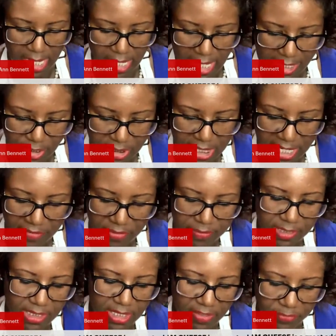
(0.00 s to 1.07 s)
And I just have
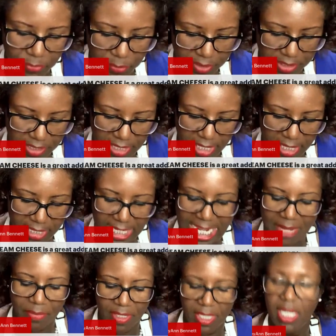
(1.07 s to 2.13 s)
them stuffed with a
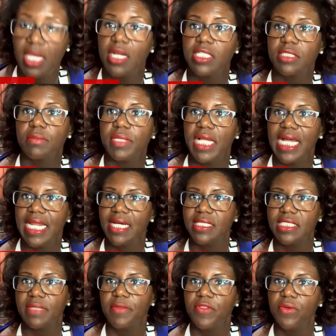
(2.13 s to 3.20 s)
napkin here to blot
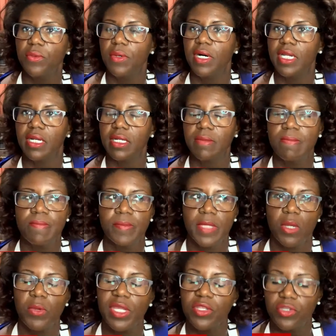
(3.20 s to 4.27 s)
out some of the water.
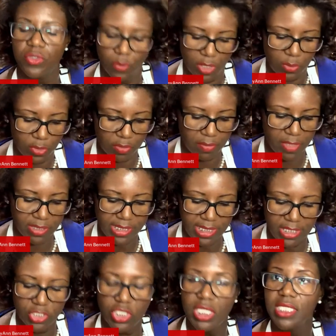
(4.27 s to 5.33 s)
We can do one with
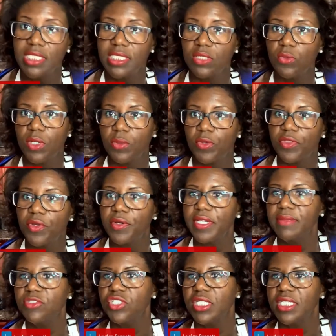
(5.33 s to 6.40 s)
melting cheese and one with
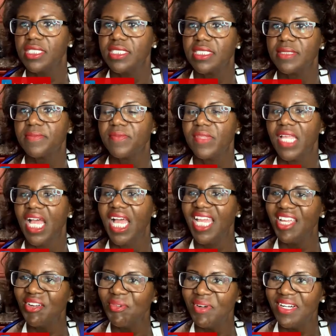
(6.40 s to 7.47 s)
cream cheese.
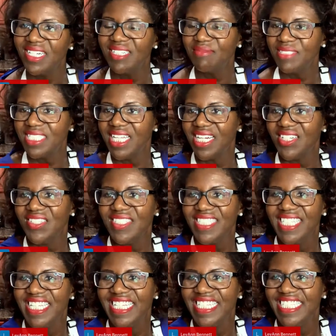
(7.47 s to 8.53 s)
You're welcome,
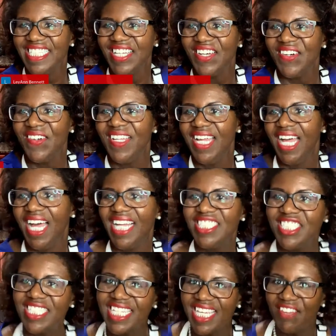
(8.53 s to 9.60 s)
Snuggles. So
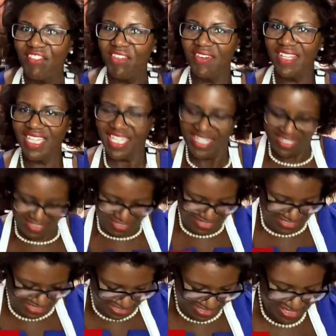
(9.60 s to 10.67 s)
just give you a little
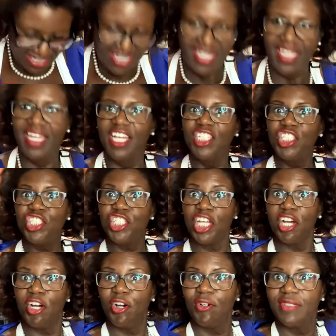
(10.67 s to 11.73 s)

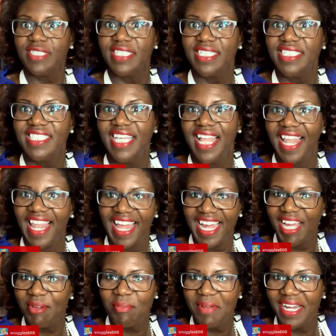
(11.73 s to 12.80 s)
show since you
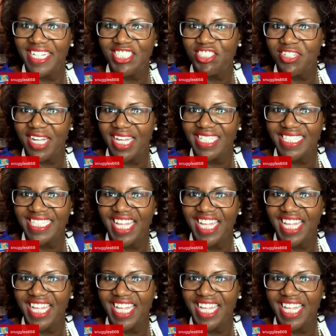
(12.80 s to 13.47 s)
like my dress.